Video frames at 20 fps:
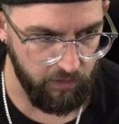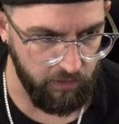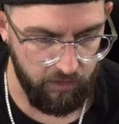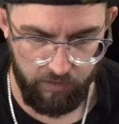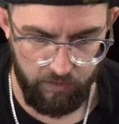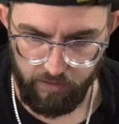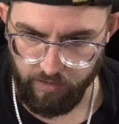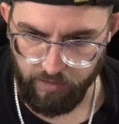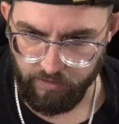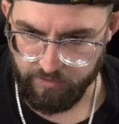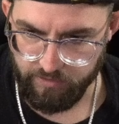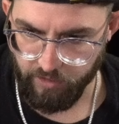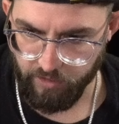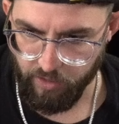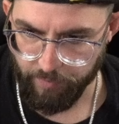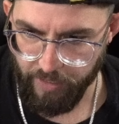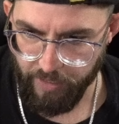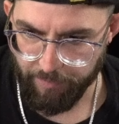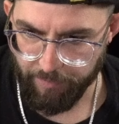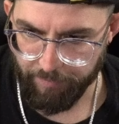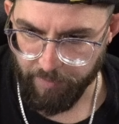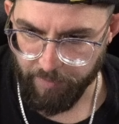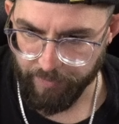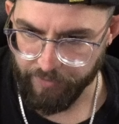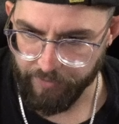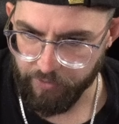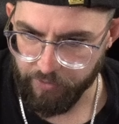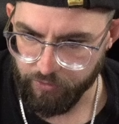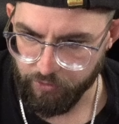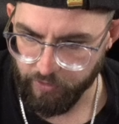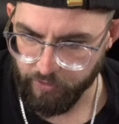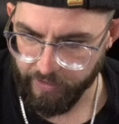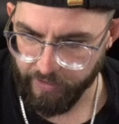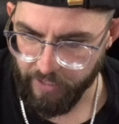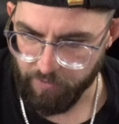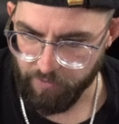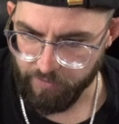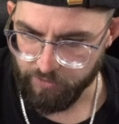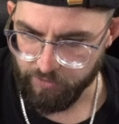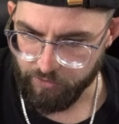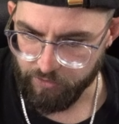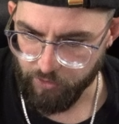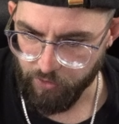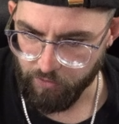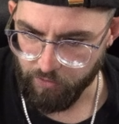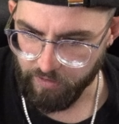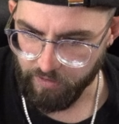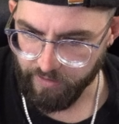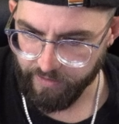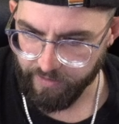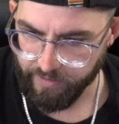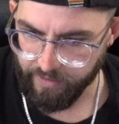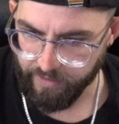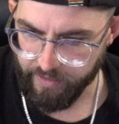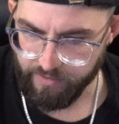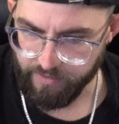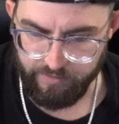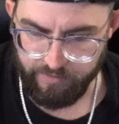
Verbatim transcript: It's going to pop up a user account control. Click yes.